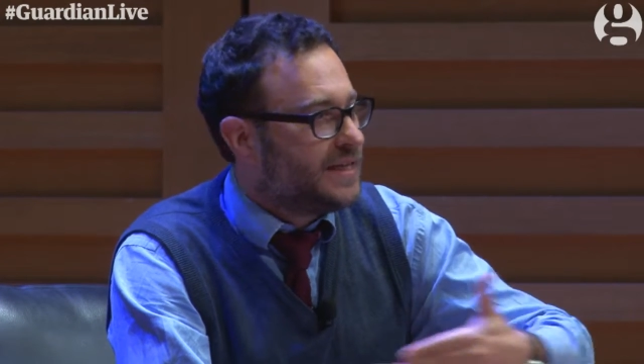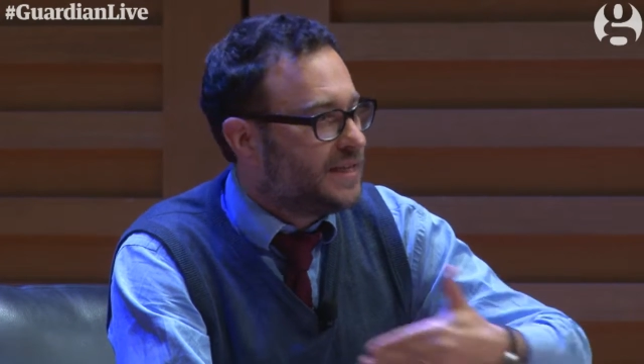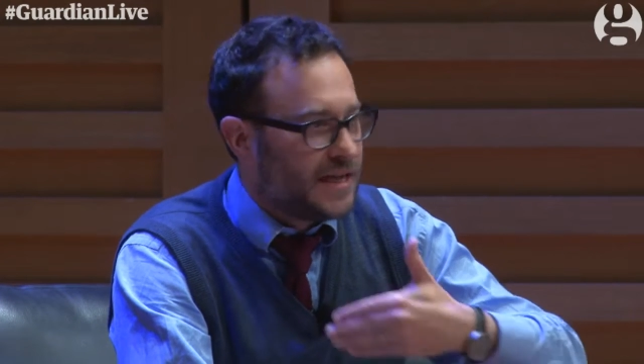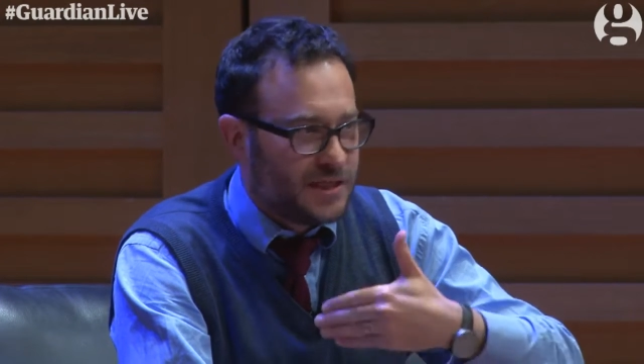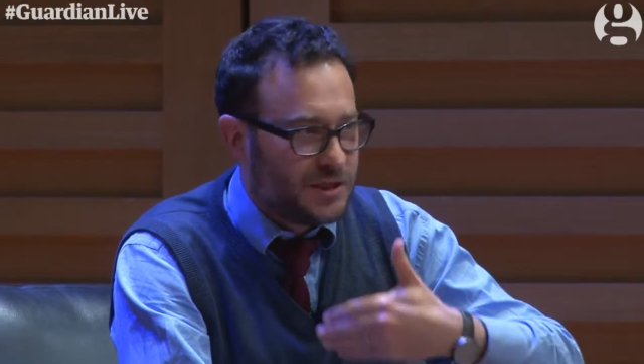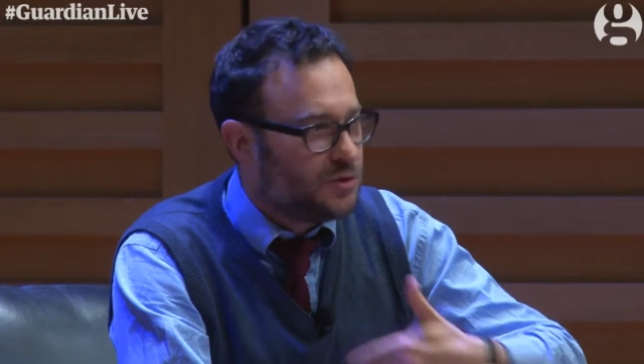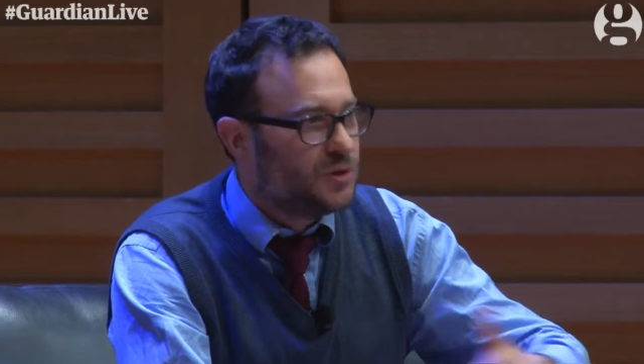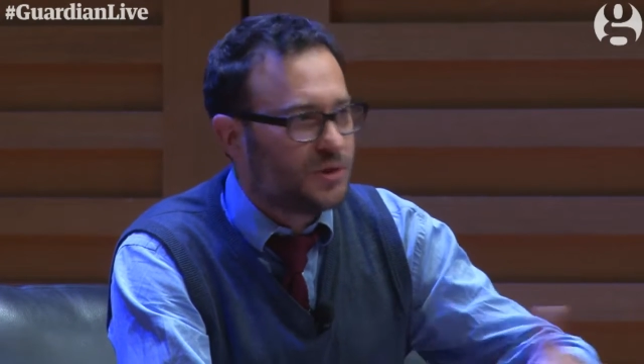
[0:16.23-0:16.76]
They
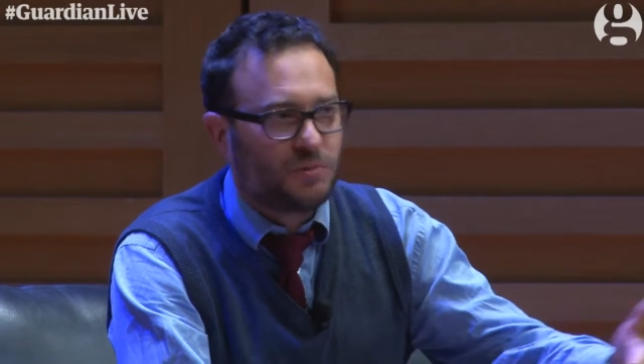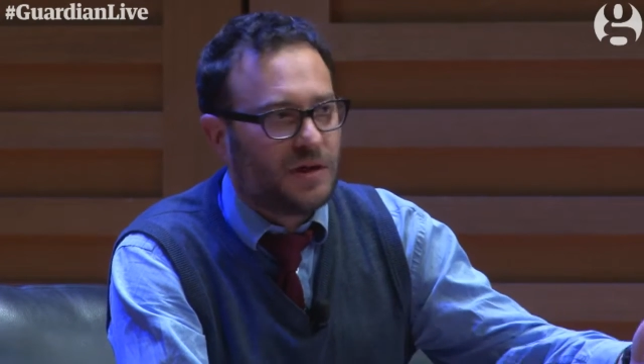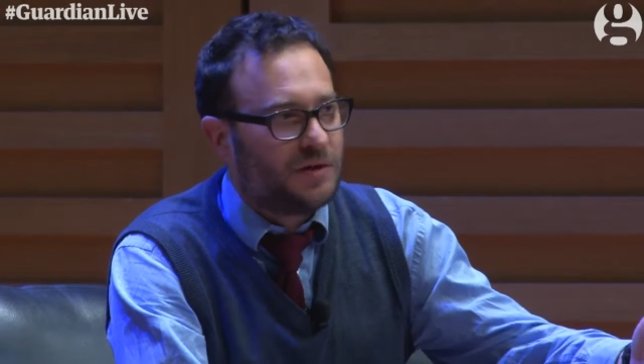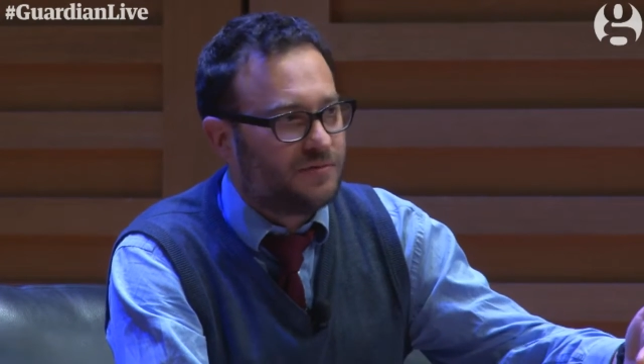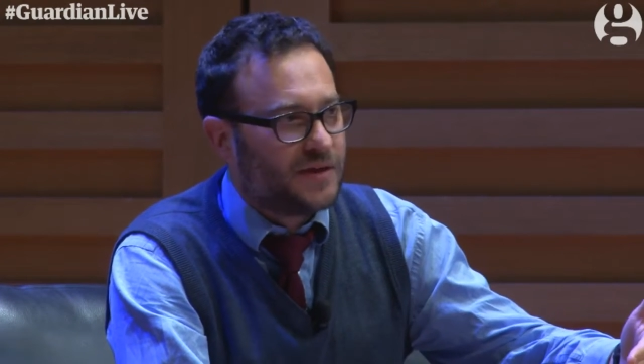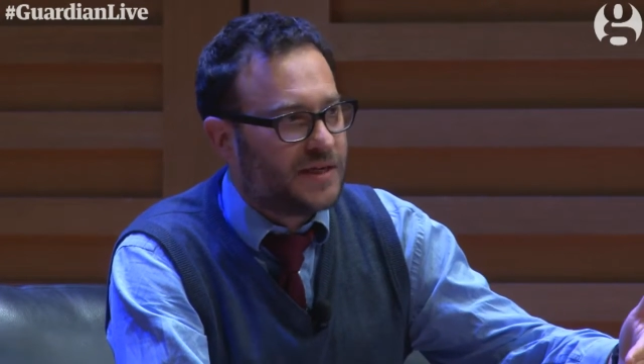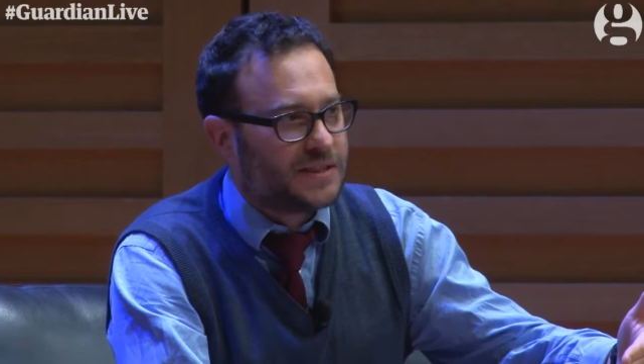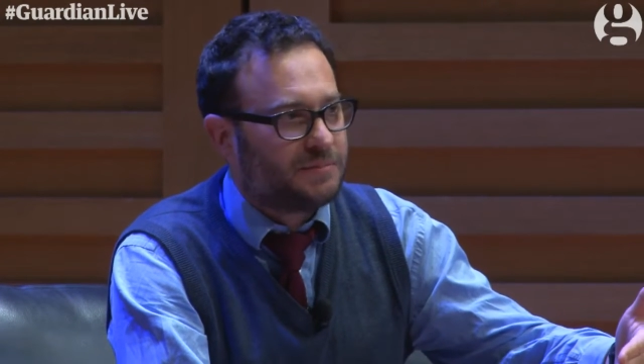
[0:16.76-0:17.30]
used
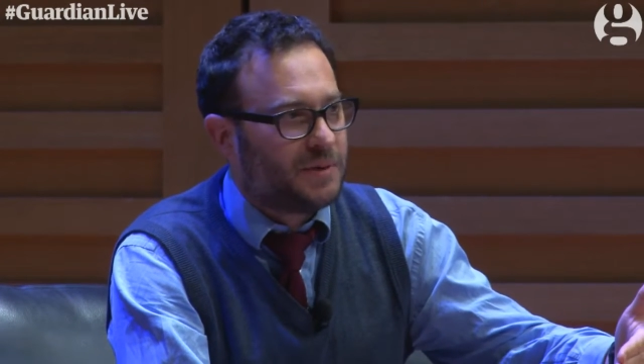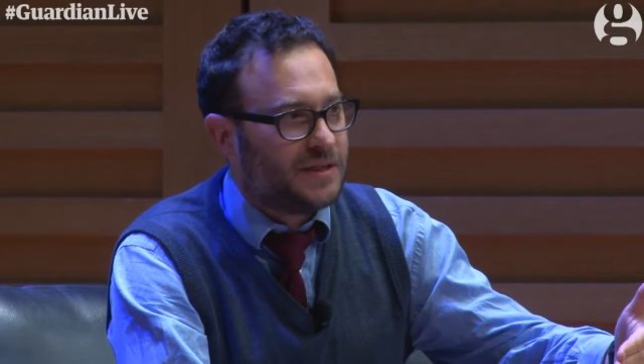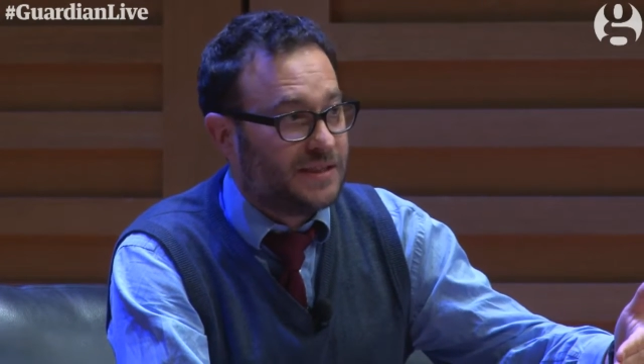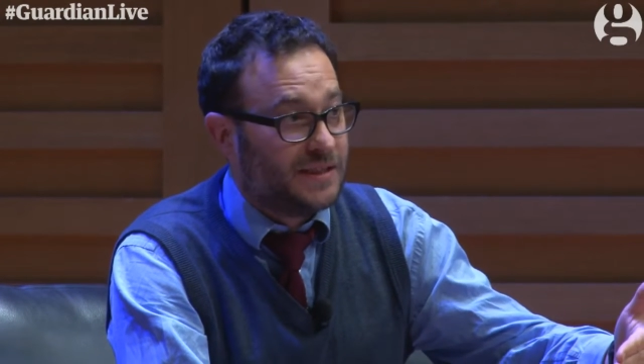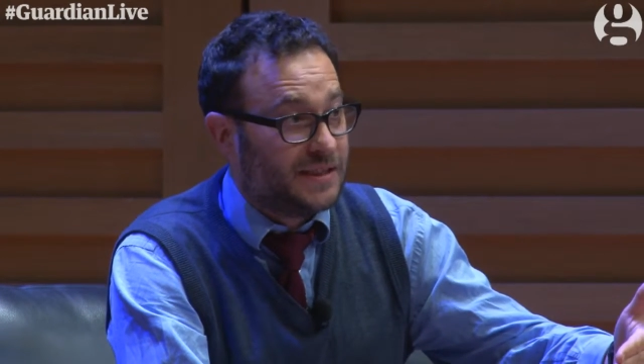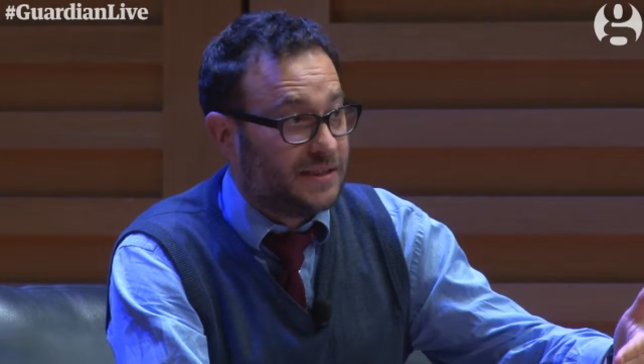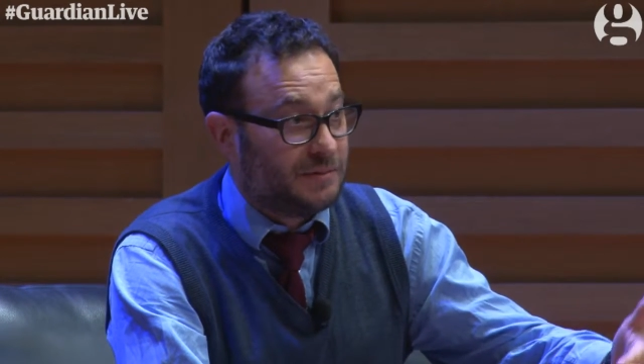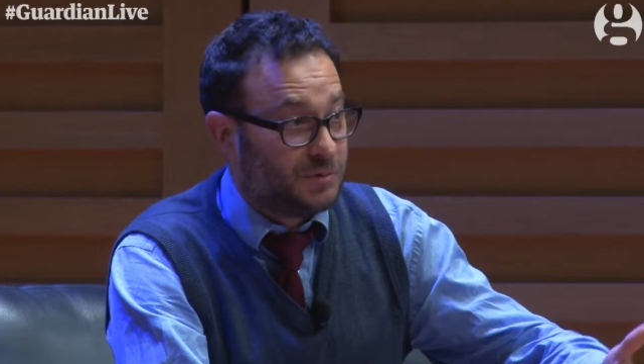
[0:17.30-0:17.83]
welfare spending,